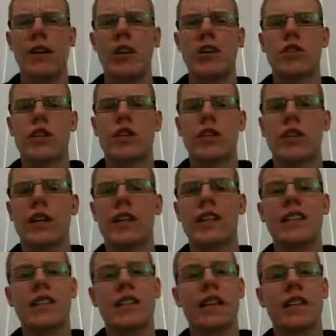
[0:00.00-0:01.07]
So in
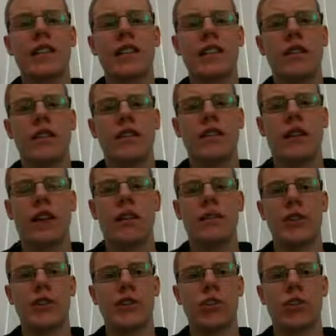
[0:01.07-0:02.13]
this case,
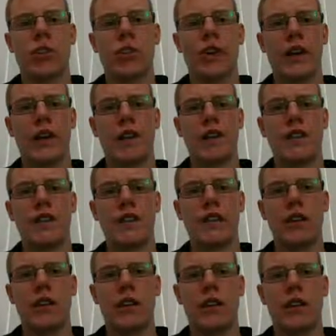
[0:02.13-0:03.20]
this requires
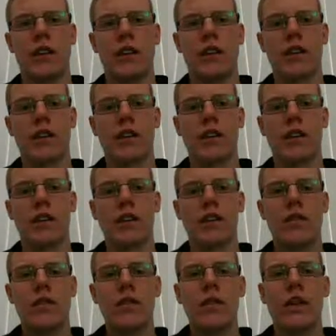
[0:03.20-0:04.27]

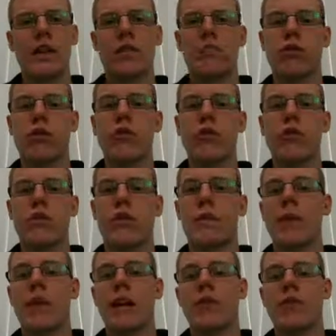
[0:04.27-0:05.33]
that the programmer
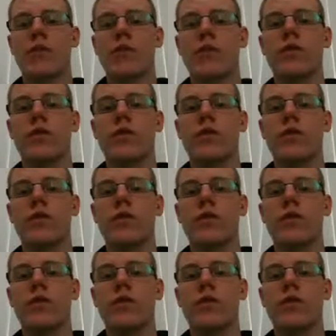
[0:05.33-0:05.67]
may use